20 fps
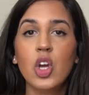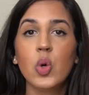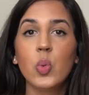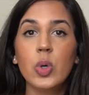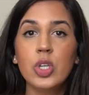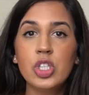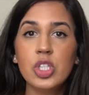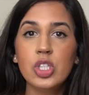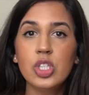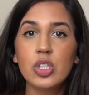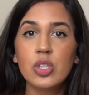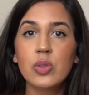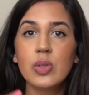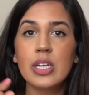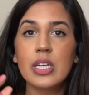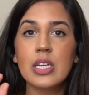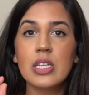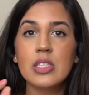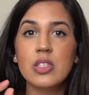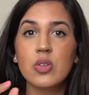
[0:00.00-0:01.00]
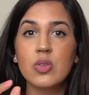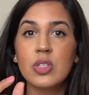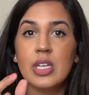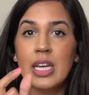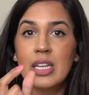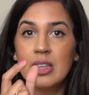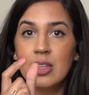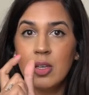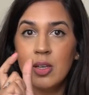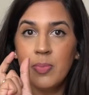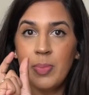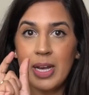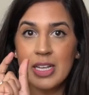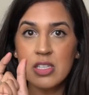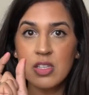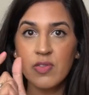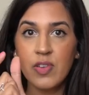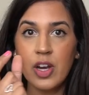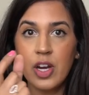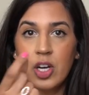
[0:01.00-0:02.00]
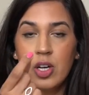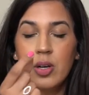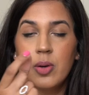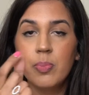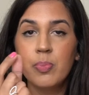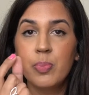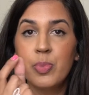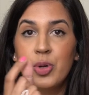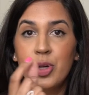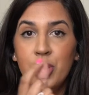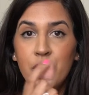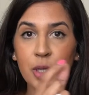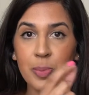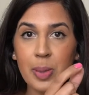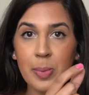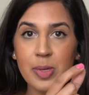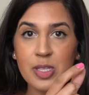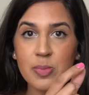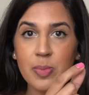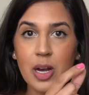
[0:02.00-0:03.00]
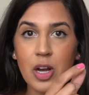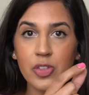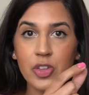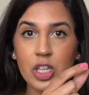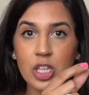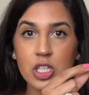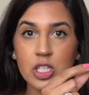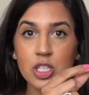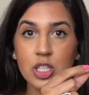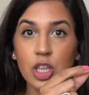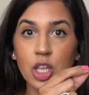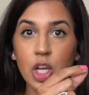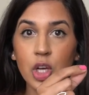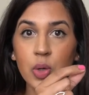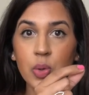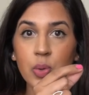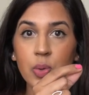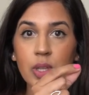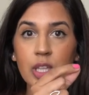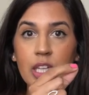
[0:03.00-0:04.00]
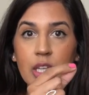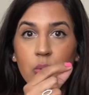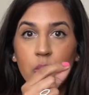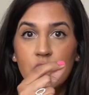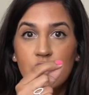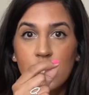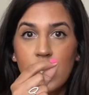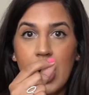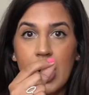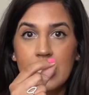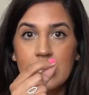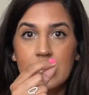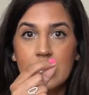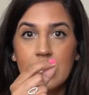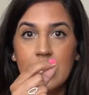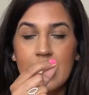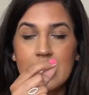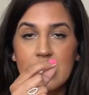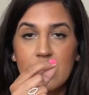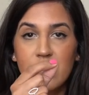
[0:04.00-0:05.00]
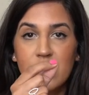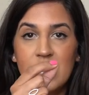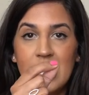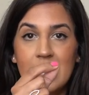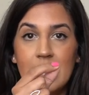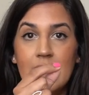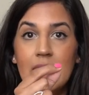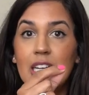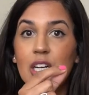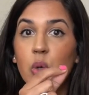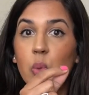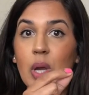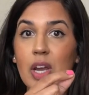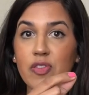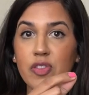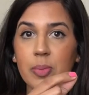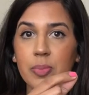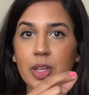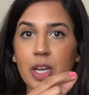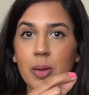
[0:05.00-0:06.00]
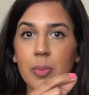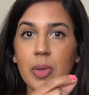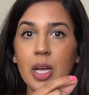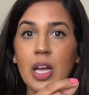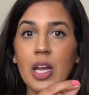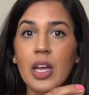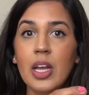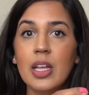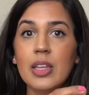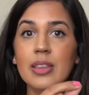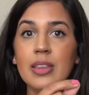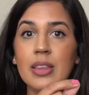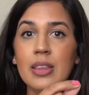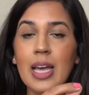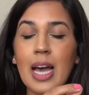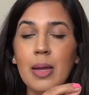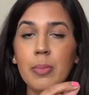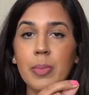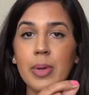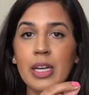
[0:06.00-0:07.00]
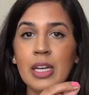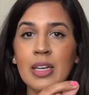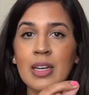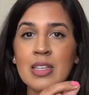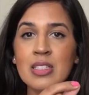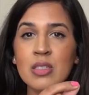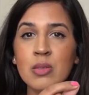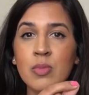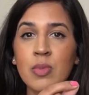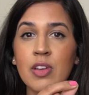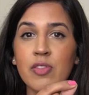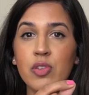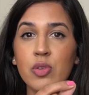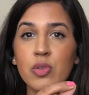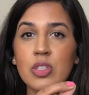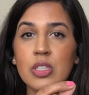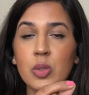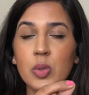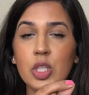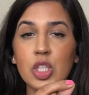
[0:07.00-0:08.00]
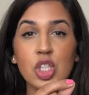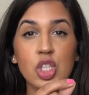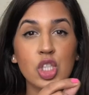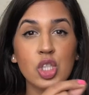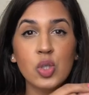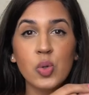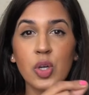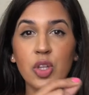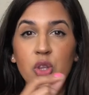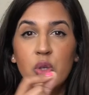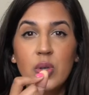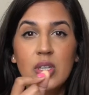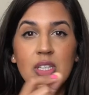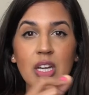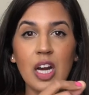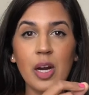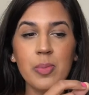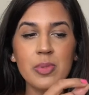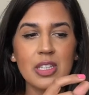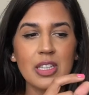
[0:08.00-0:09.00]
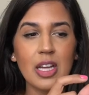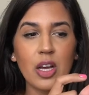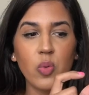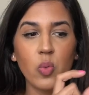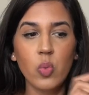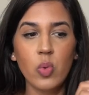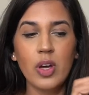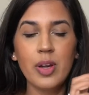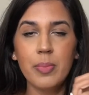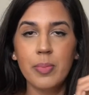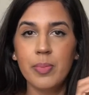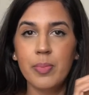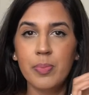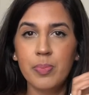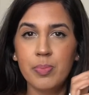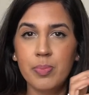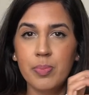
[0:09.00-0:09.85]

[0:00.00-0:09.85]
what you do is you take the pacifier, put it in your baby's mouth, and slowly retract it as if you're taking it away from them. That mechanism, if you do it 2 or 3 times in that one